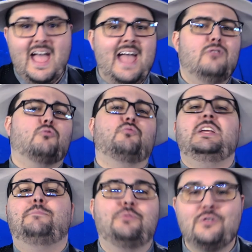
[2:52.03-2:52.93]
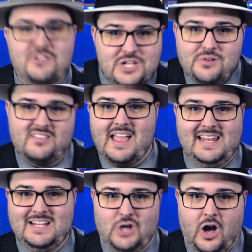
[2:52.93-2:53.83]
and reproduce
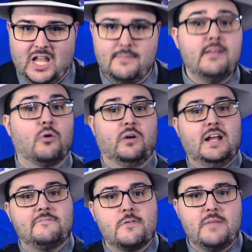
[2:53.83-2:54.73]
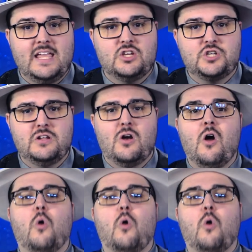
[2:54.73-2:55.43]
any document or information